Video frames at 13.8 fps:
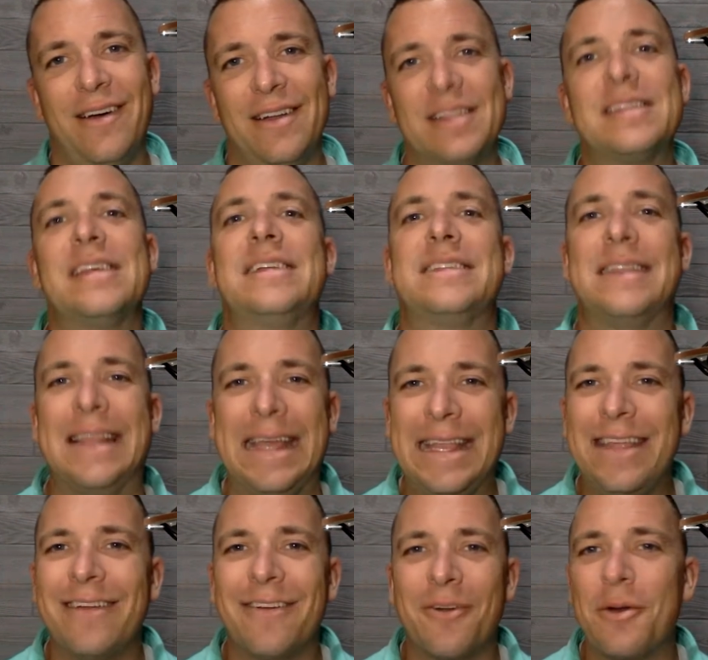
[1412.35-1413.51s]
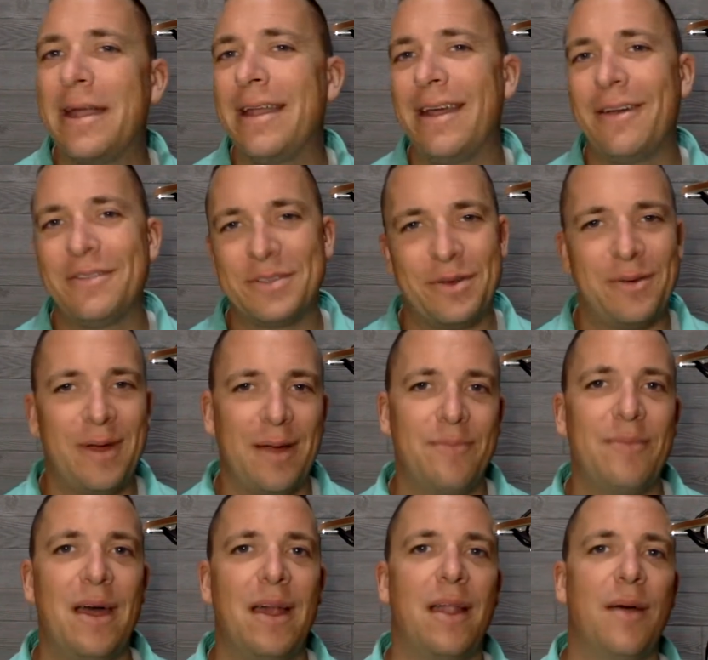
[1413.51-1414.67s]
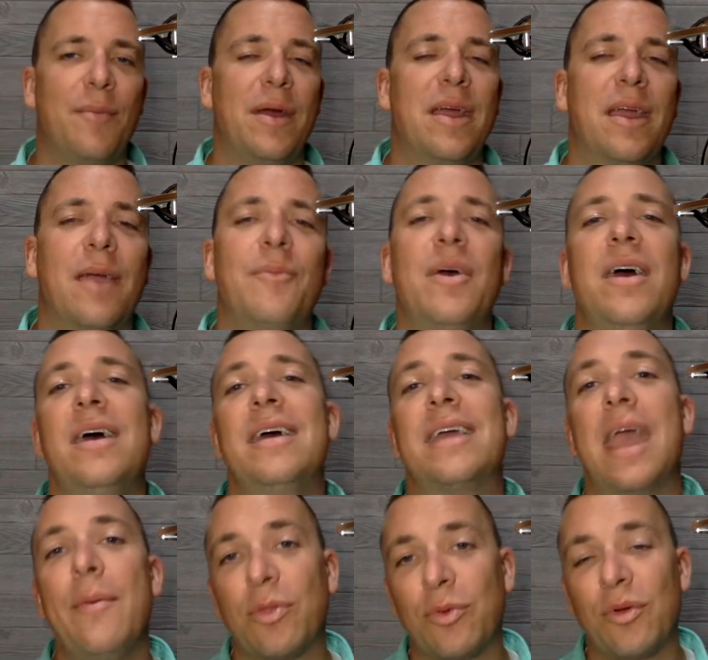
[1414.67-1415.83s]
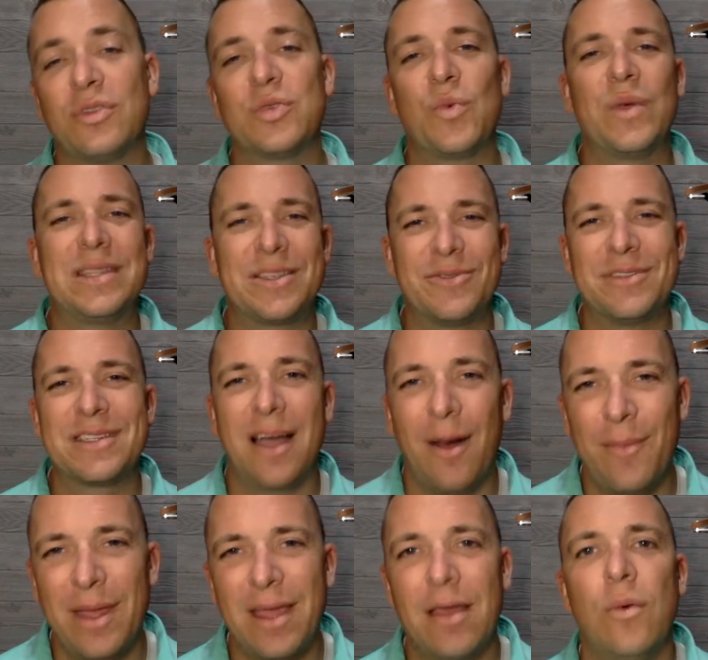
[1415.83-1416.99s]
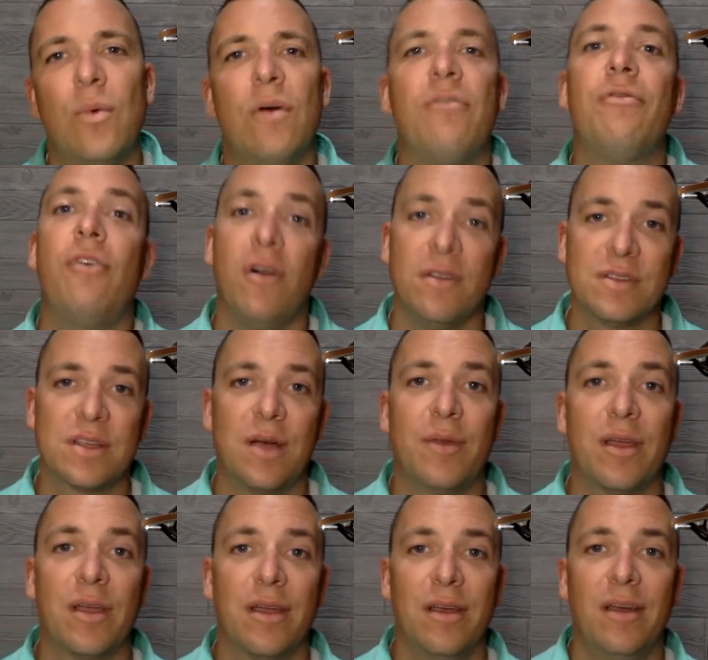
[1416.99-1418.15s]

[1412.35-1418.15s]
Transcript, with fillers: It's it's late here right now, so I'm not on my A game. Game of Thrones, winter is coming, well, fall is coming.